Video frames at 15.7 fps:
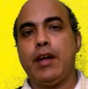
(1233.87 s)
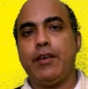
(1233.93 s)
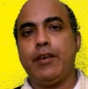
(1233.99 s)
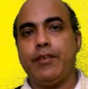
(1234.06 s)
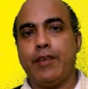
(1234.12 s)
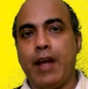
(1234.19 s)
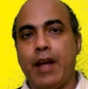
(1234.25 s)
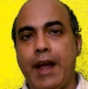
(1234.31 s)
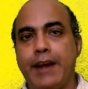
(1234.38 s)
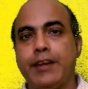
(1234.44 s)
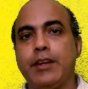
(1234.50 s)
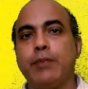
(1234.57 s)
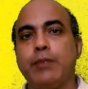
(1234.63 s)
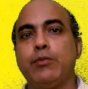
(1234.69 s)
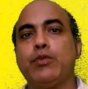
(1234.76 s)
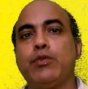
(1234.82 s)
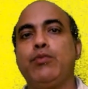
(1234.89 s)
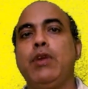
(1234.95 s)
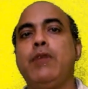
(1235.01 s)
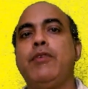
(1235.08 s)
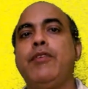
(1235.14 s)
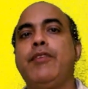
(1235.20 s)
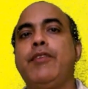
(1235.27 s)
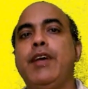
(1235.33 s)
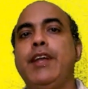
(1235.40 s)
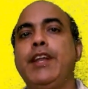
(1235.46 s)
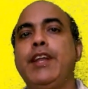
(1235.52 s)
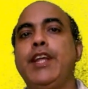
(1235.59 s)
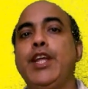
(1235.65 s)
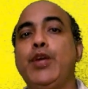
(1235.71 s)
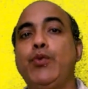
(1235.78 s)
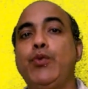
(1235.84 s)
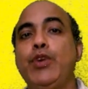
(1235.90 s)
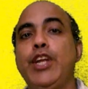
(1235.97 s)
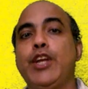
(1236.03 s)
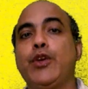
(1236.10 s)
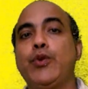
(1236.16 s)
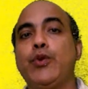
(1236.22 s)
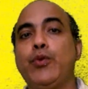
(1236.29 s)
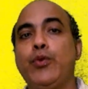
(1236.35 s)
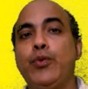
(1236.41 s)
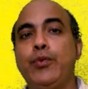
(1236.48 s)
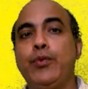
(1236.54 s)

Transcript: items will be very unique to